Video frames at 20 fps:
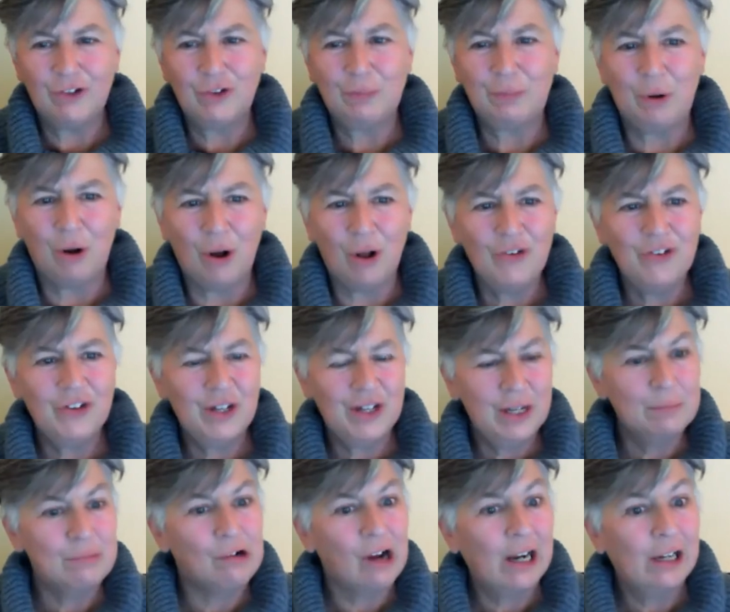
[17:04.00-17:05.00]
response, and
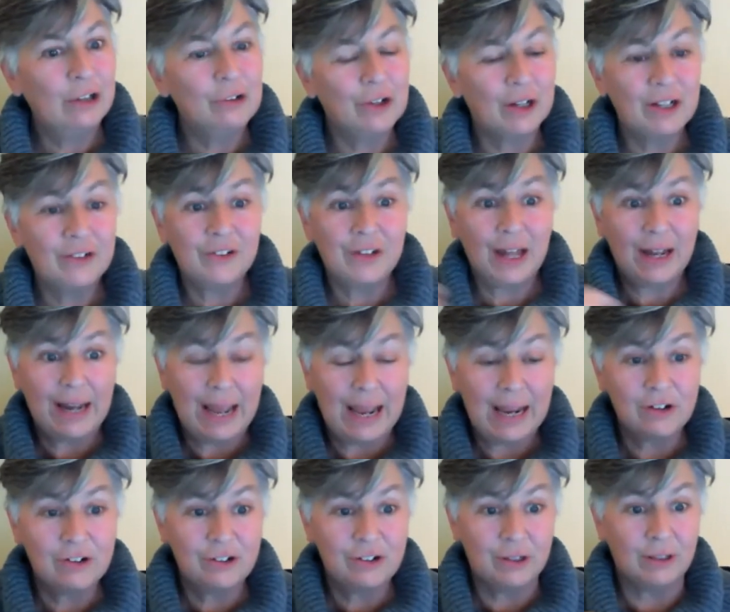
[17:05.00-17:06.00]
then prioritize that
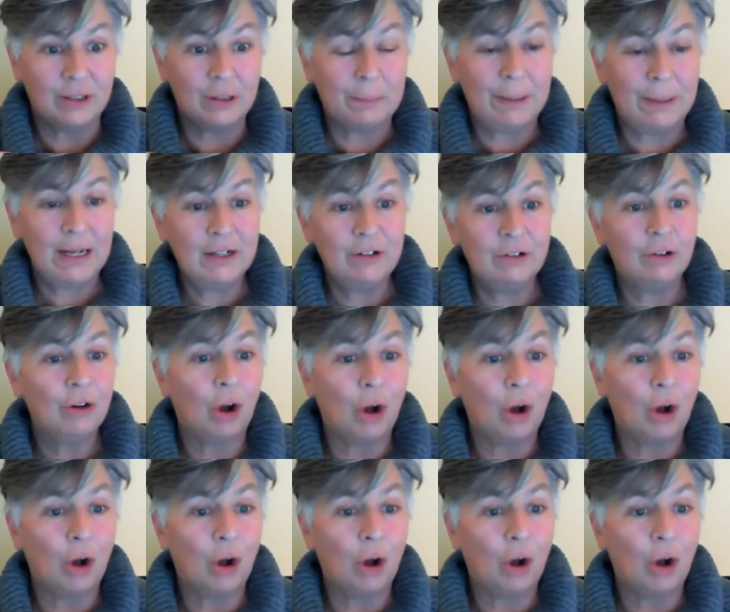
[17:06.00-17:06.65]
action depending on